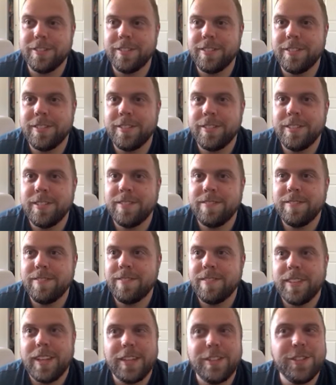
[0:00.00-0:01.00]
But
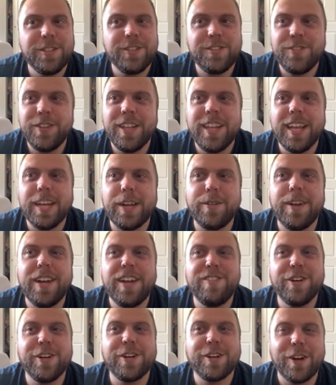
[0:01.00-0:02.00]
just feel like
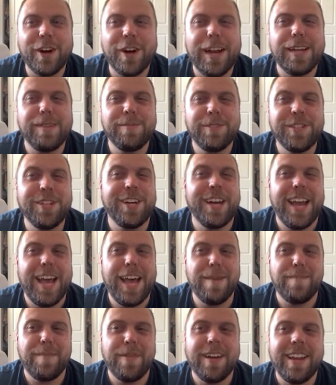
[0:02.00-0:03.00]
whenever crimes are
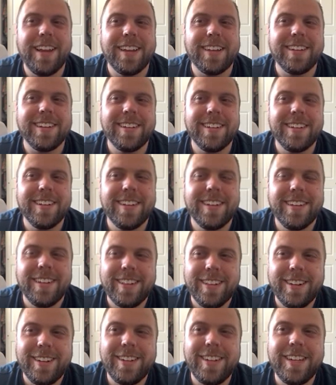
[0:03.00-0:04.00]
happening,
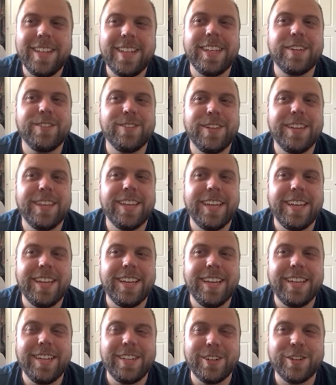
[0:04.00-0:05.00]
they're dealing with
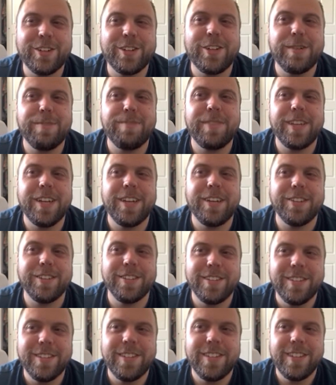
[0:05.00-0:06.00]
it in
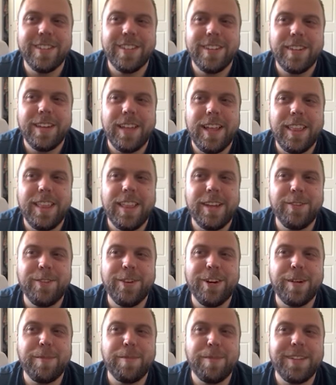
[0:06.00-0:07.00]
crypto. And
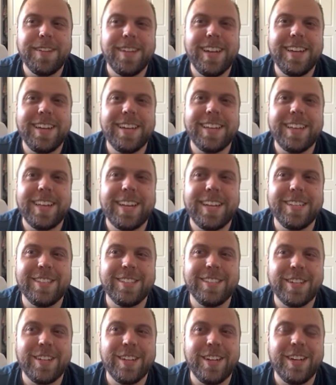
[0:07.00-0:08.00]
then we're all pretending like
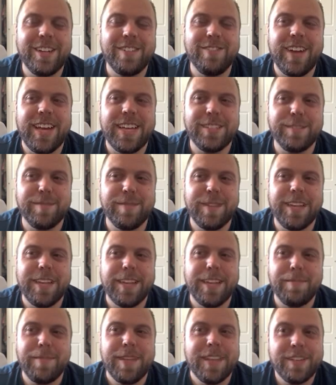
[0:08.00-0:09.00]
it's a good
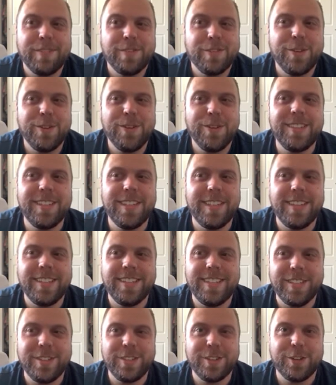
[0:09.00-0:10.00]
investment. And I'm like, of
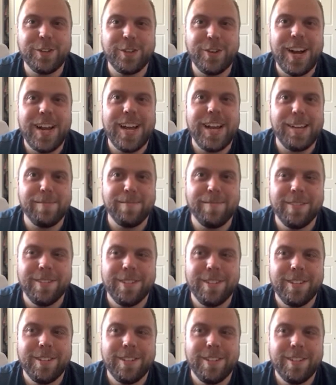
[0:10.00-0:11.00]
course it is. It's
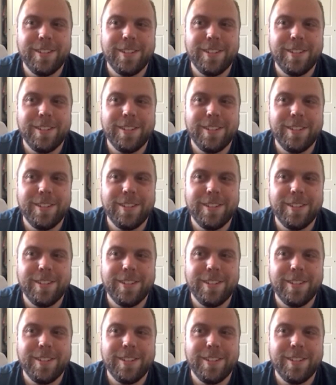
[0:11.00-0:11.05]
crime.